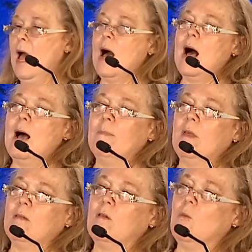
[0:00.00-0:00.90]

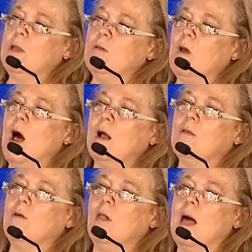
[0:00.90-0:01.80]
And so when you talk
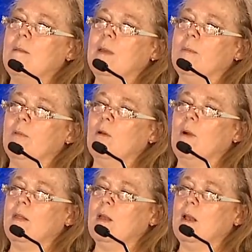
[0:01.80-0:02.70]
to a lot of people
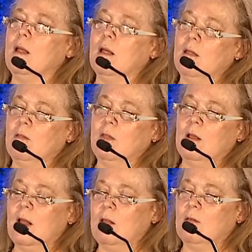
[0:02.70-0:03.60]
around the
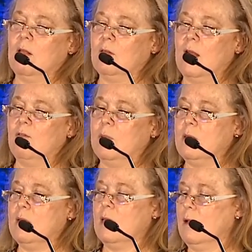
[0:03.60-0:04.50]
United States that I've been
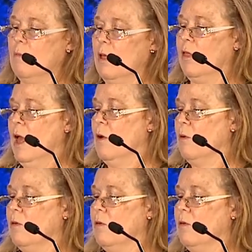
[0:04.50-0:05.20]
dealing with, we're